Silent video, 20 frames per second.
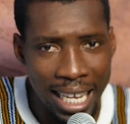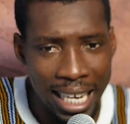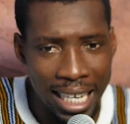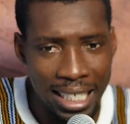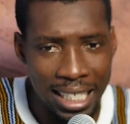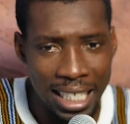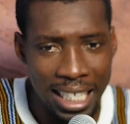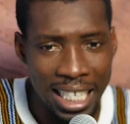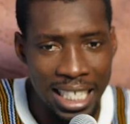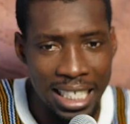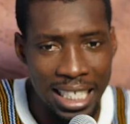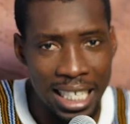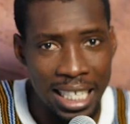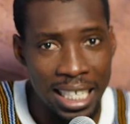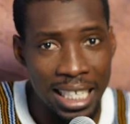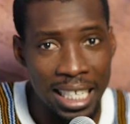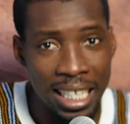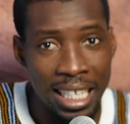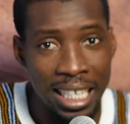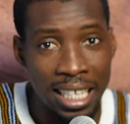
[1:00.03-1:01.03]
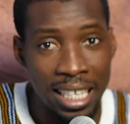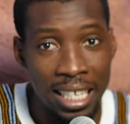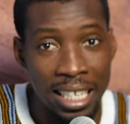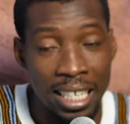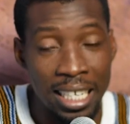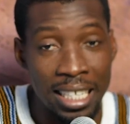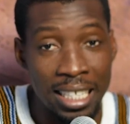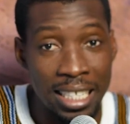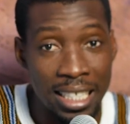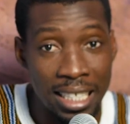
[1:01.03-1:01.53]
nche
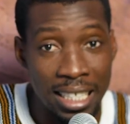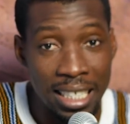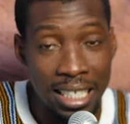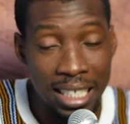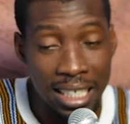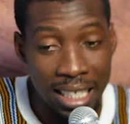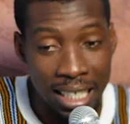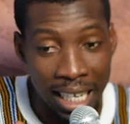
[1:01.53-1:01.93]
niji